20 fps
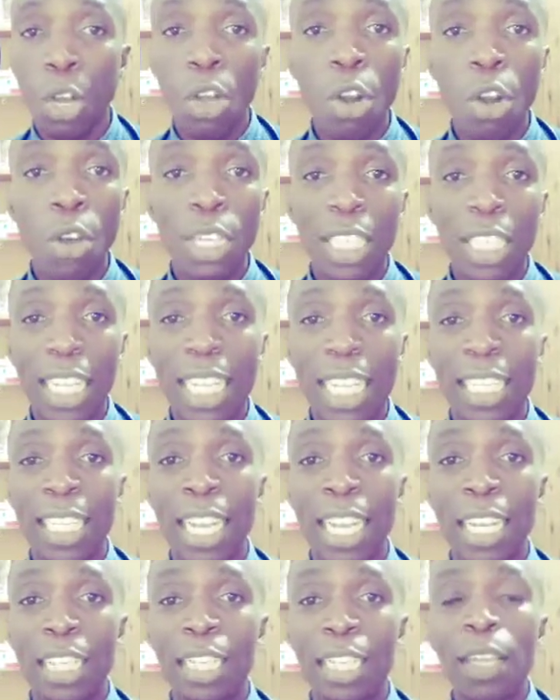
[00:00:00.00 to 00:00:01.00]
note
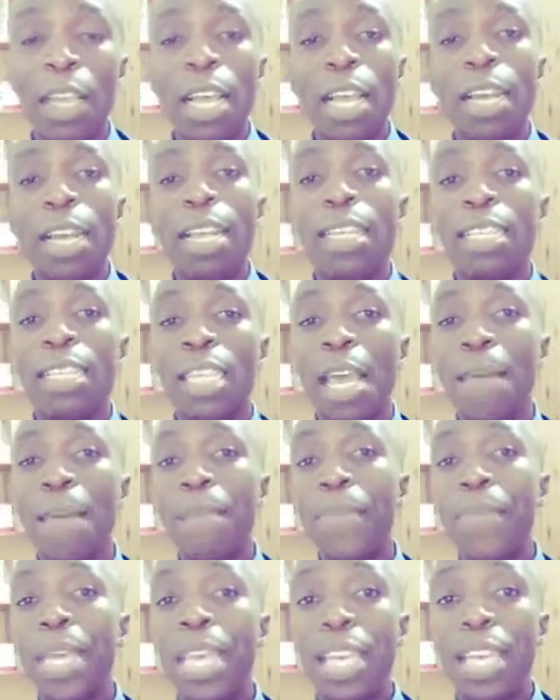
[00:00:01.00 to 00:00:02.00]
is that there's a
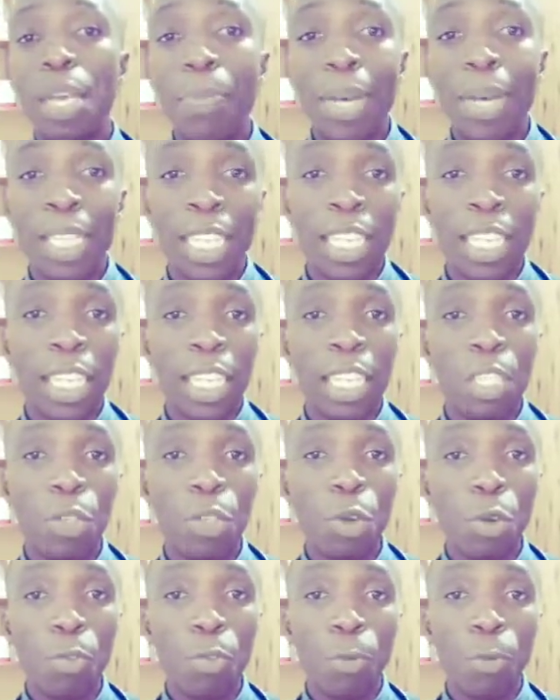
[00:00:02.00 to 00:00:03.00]
big percentage